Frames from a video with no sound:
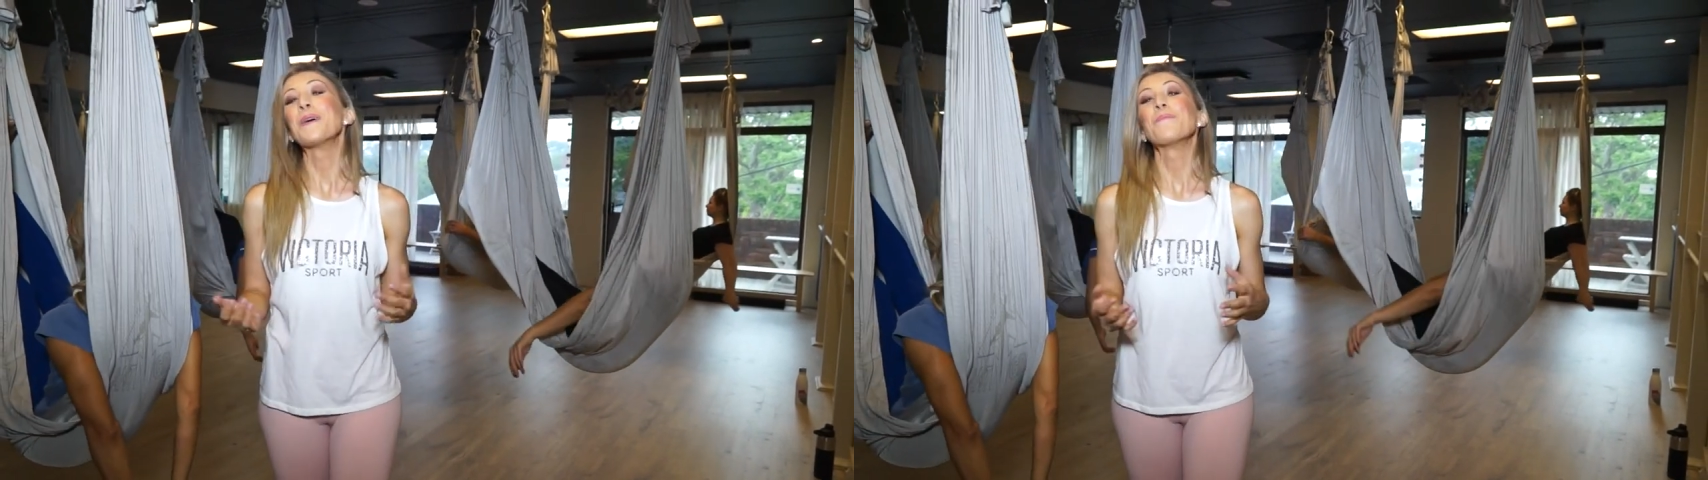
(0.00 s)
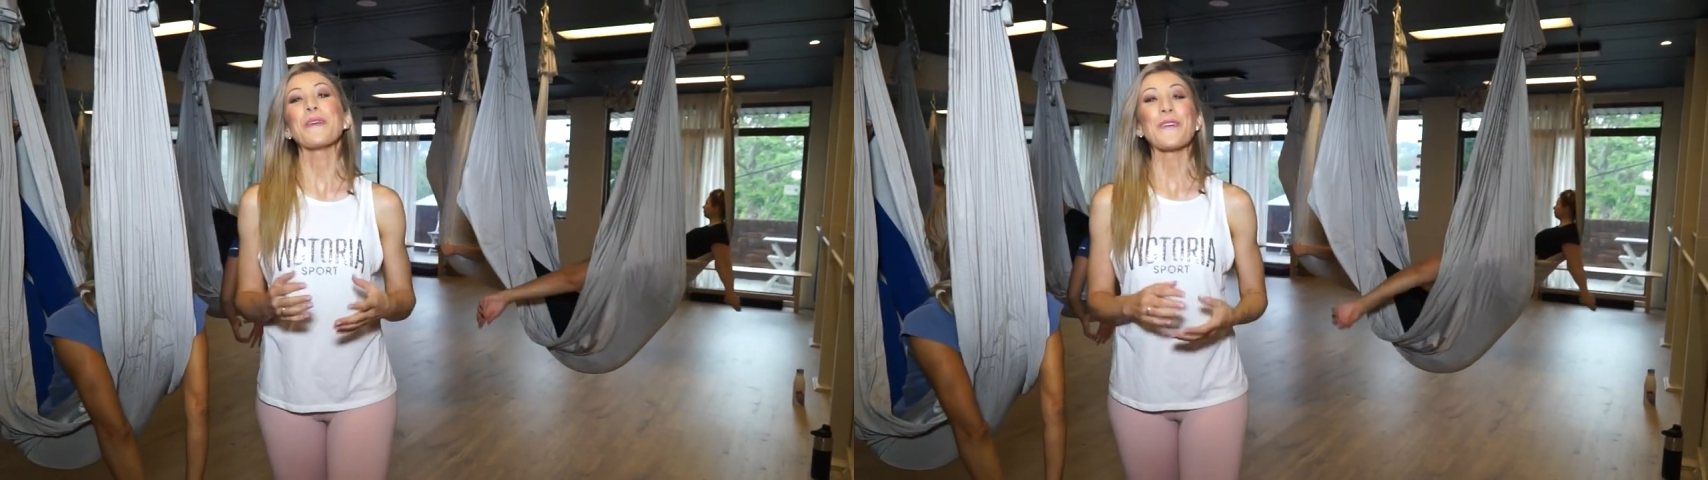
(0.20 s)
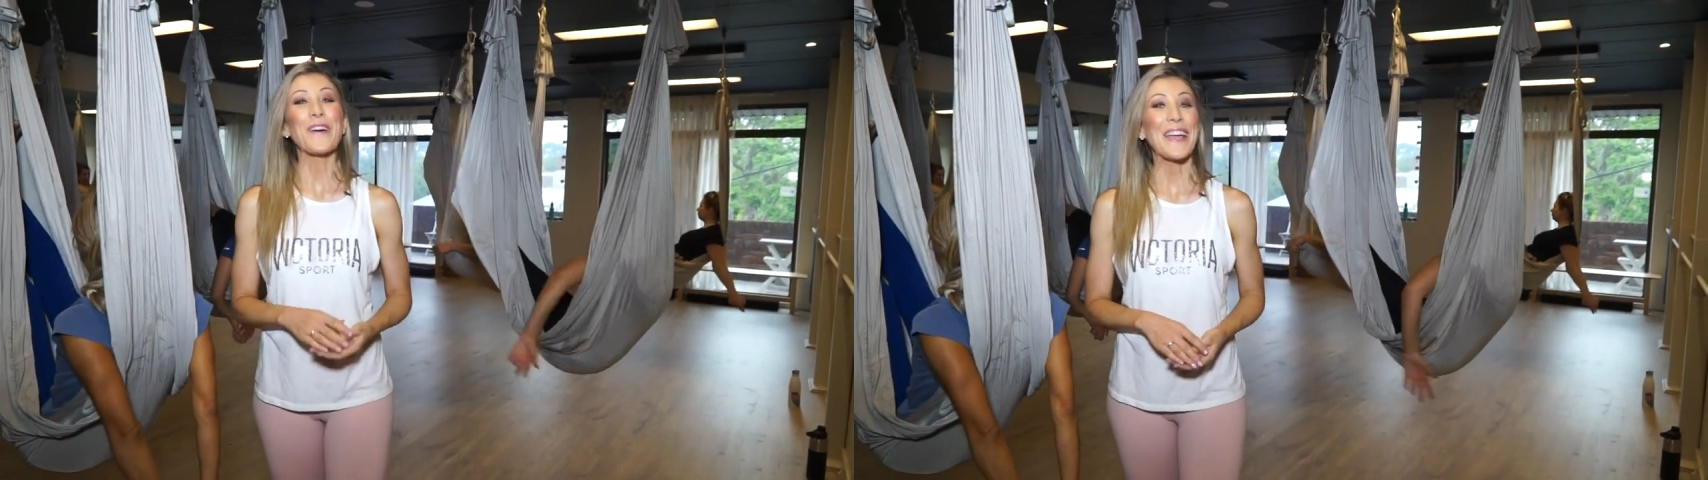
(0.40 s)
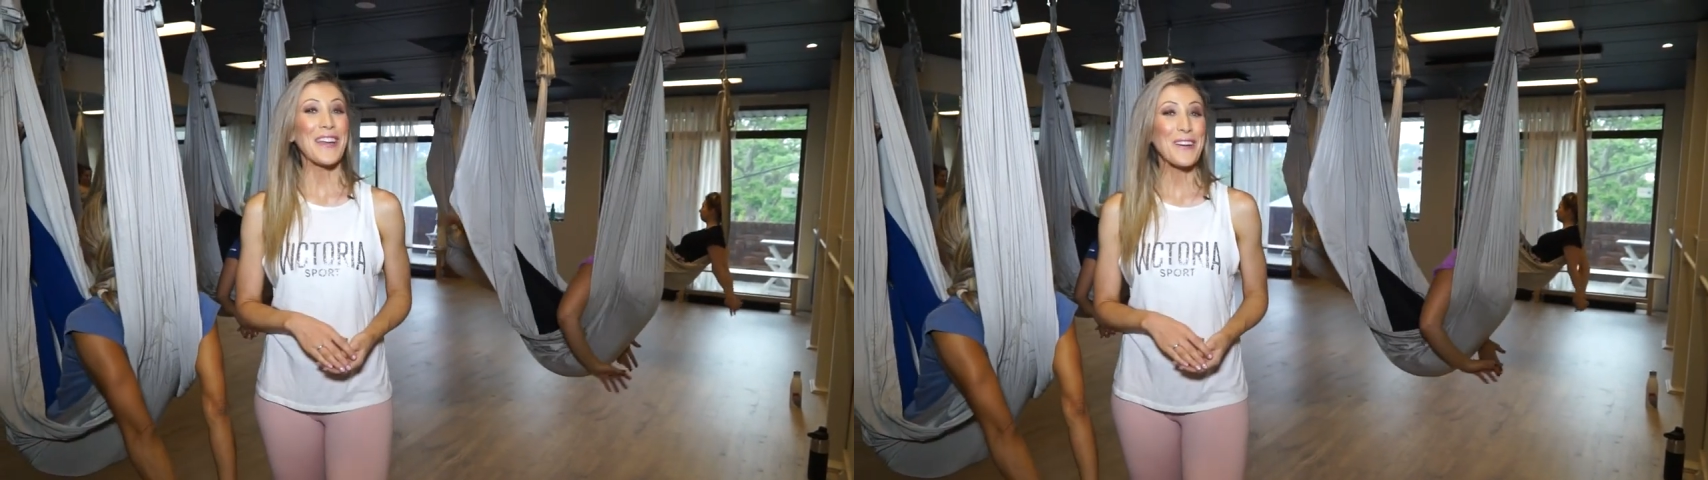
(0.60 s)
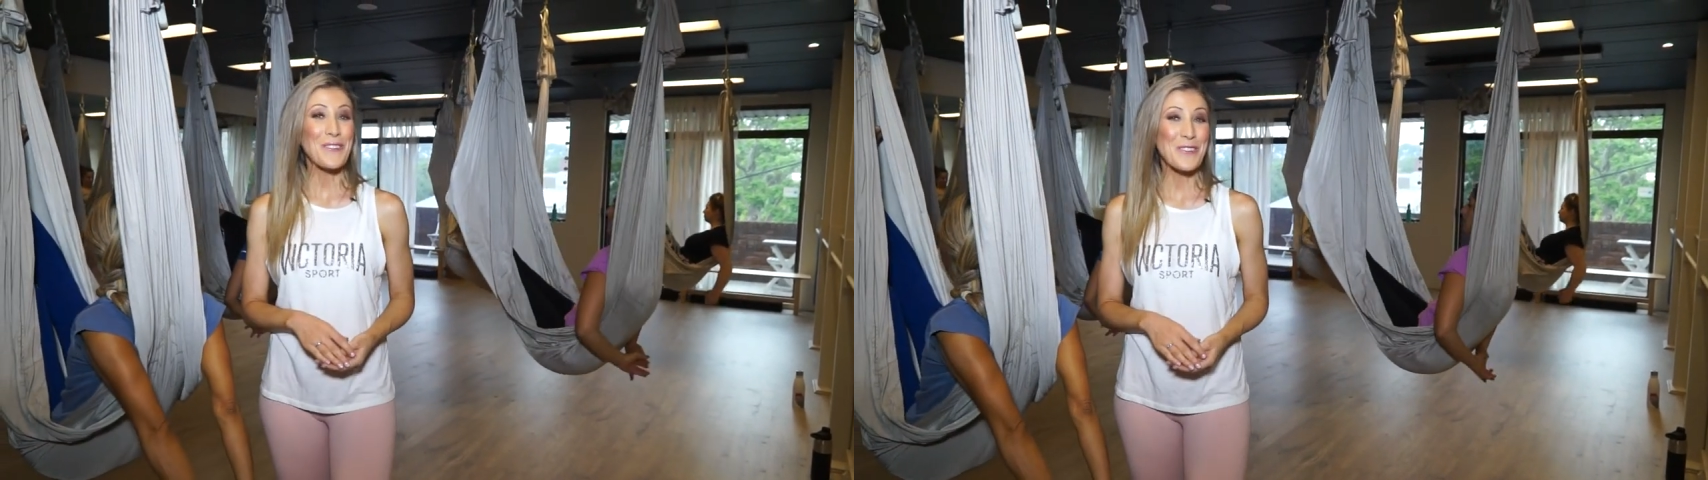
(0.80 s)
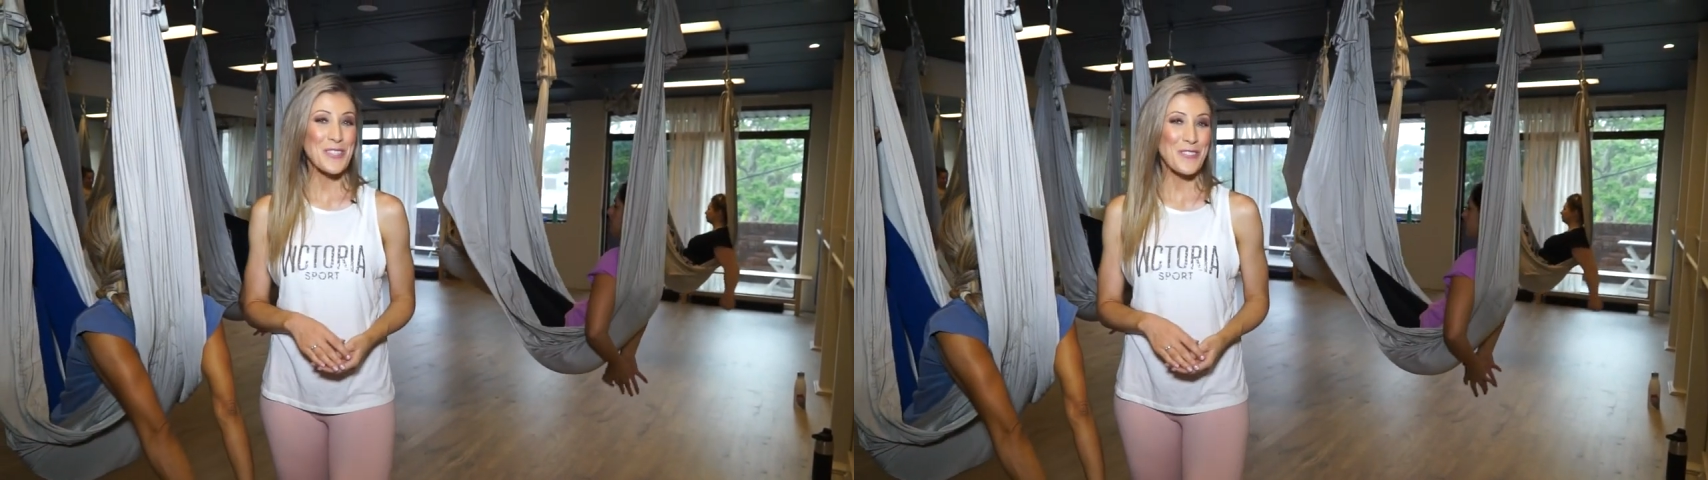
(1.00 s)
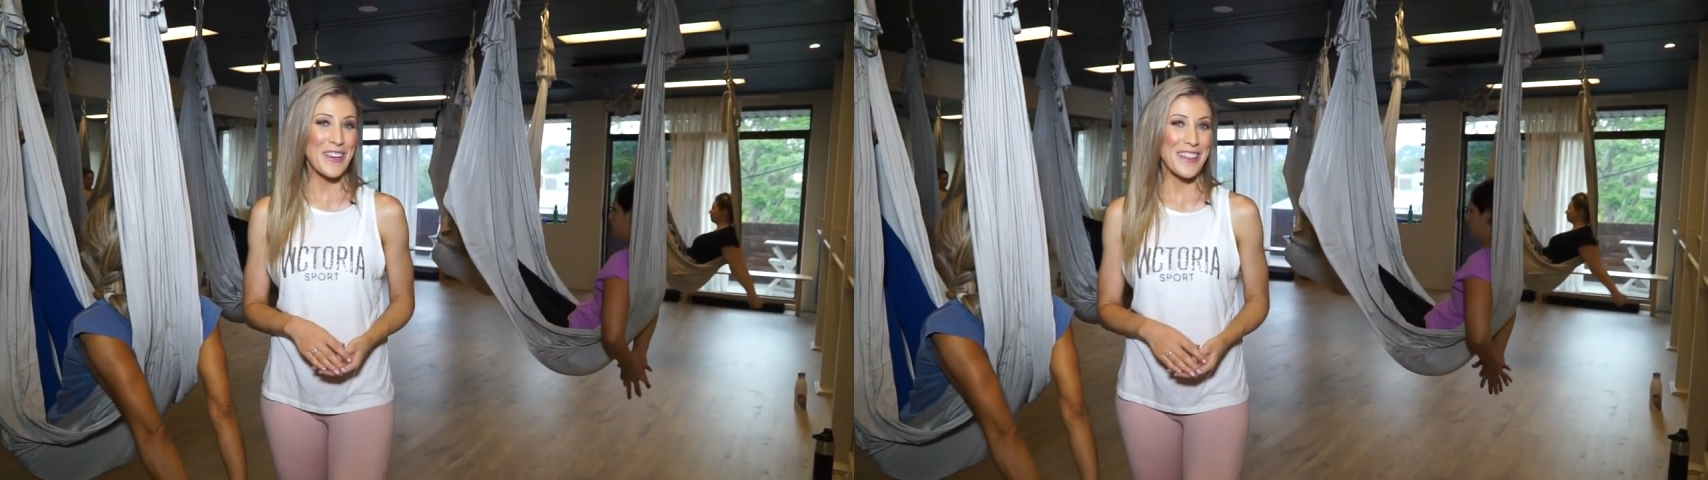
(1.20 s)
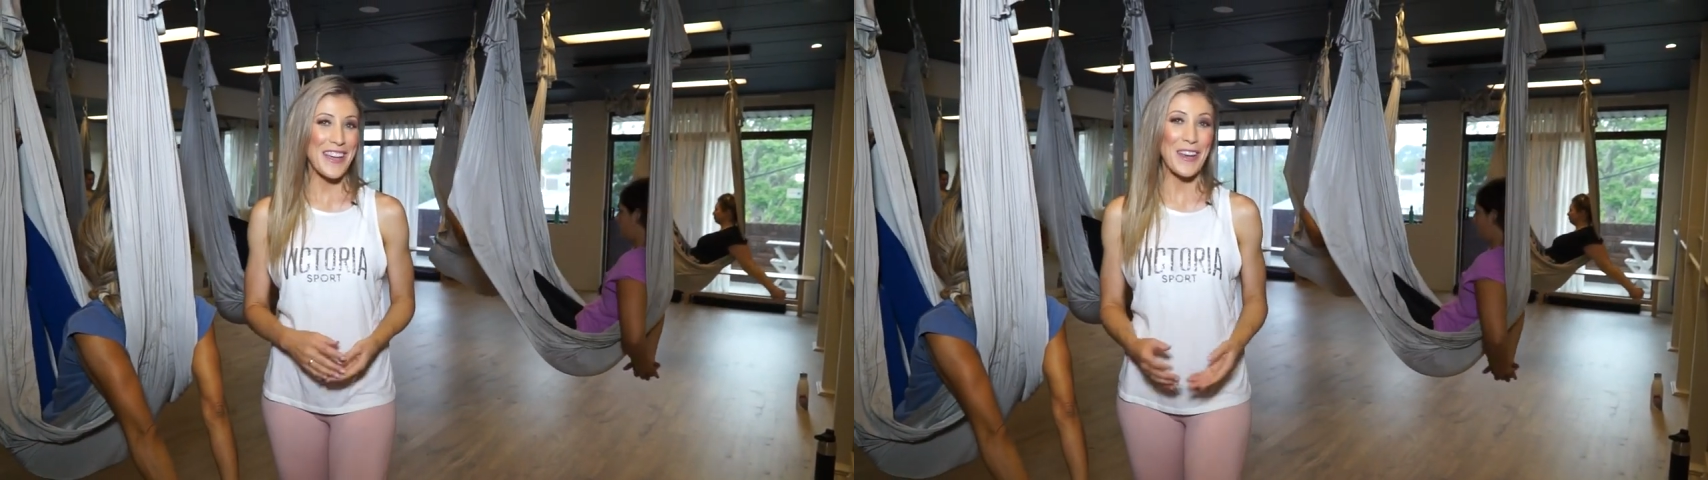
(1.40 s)
but your inner core
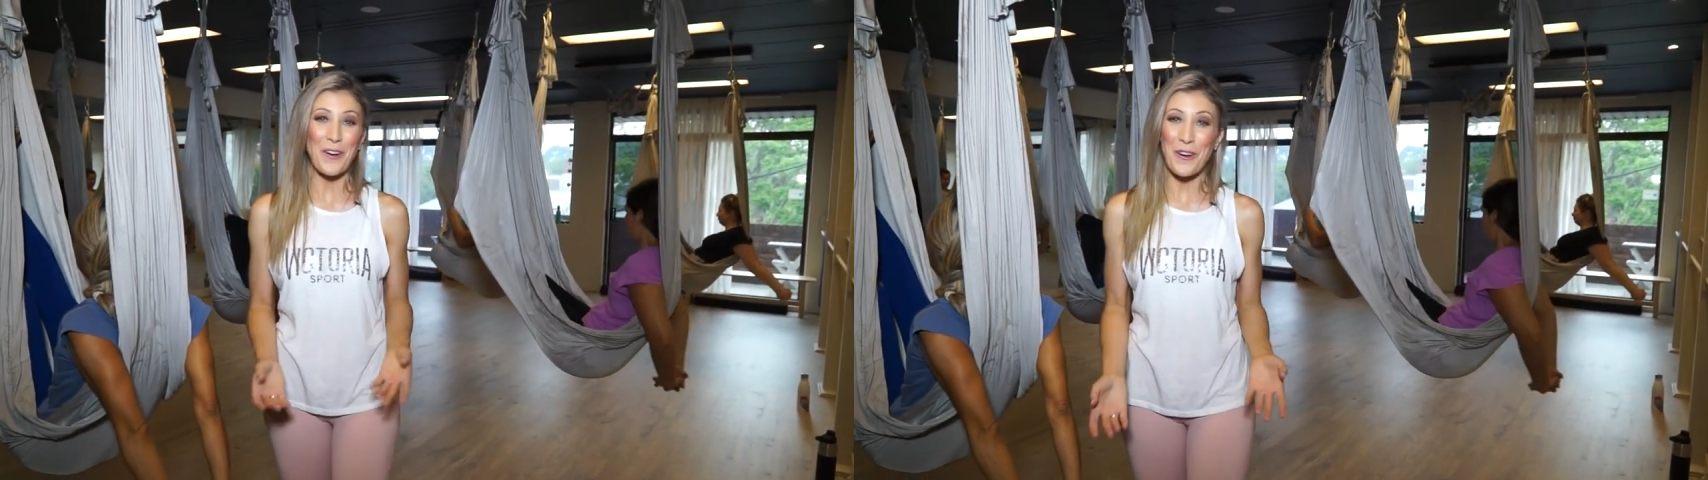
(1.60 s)
strength and